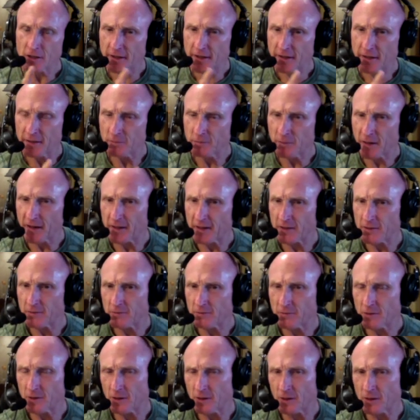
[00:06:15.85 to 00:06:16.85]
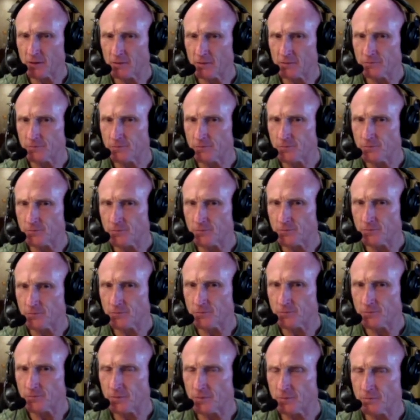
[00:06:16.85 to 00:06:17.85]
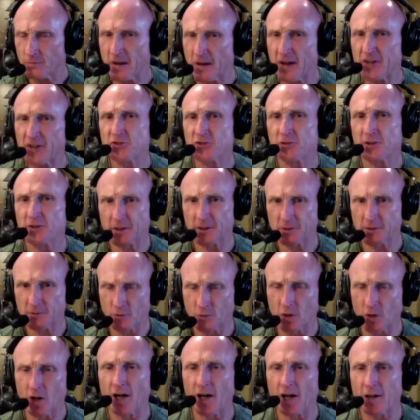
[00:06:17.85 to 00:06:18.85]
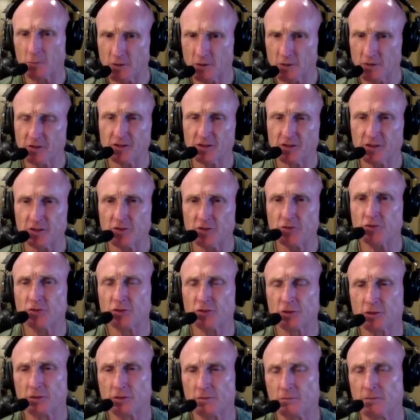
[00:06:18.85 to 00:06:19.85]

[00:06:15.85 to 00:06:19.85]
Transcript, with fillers: And my measuring rod was either